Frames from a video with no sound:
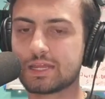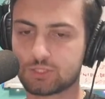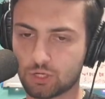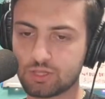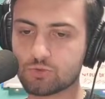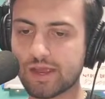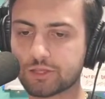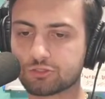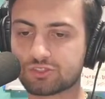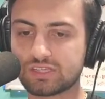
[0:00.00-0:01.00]
During the
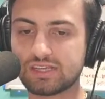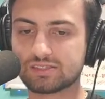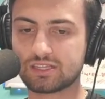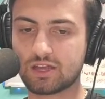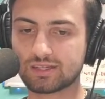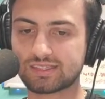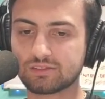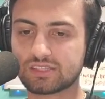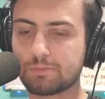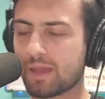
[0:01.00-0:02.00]
regular season, the Youngstown
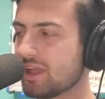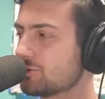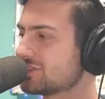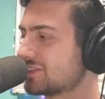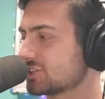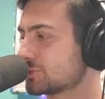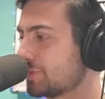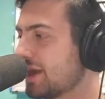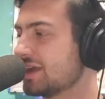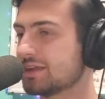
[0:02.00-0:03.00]
State Penguins,
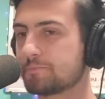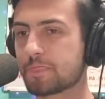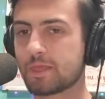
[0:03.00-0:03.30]
despite